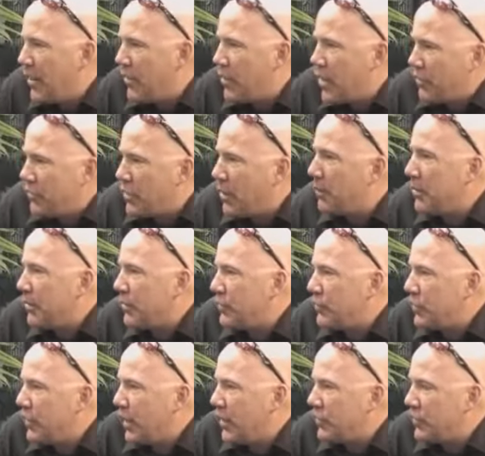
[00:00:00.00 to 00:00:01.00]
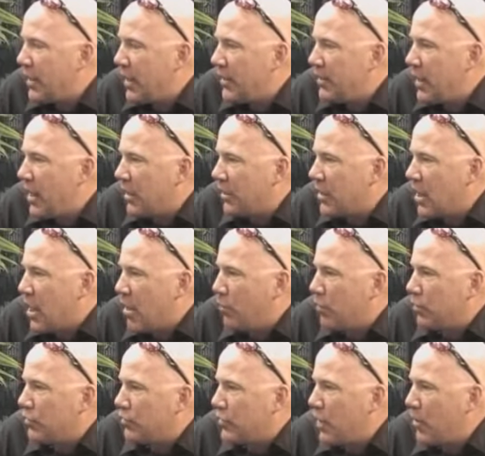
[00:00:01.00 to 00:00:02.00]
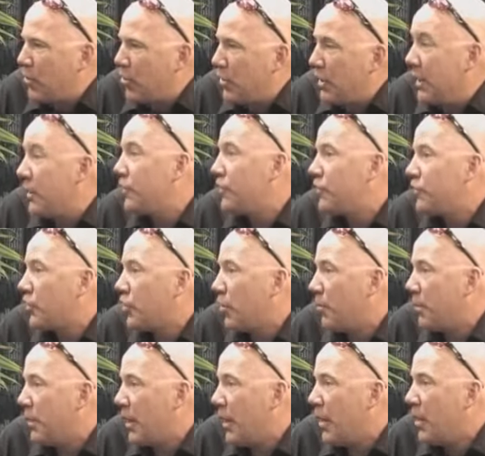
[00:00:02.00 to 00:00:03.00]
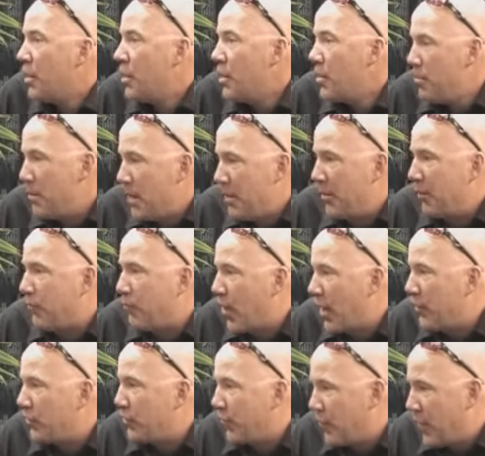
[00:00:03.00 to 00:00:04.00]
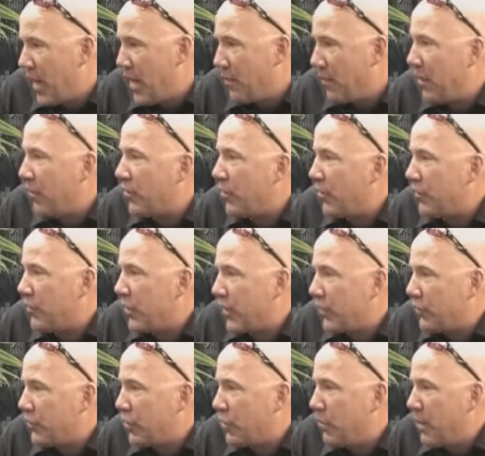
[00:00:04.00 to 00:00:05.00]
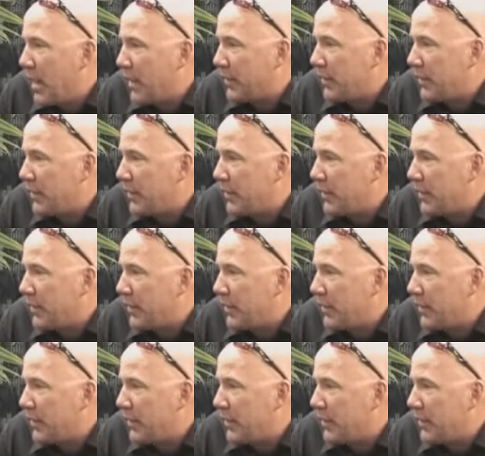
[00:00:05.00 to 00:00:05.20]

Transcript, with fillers: and uh, WCSN.com with someone in Serbia. Maybe friends or family of yours that are still back